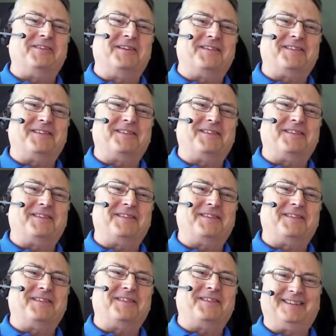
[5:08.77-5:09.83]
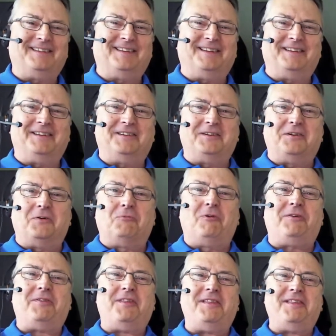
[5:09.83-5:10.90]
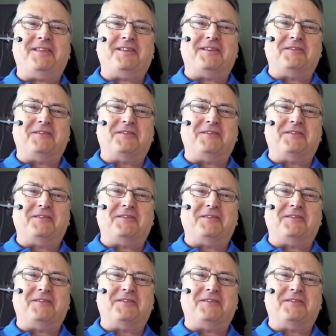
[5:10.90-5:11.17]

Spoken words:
Yeah. Go ahead. It's all yours.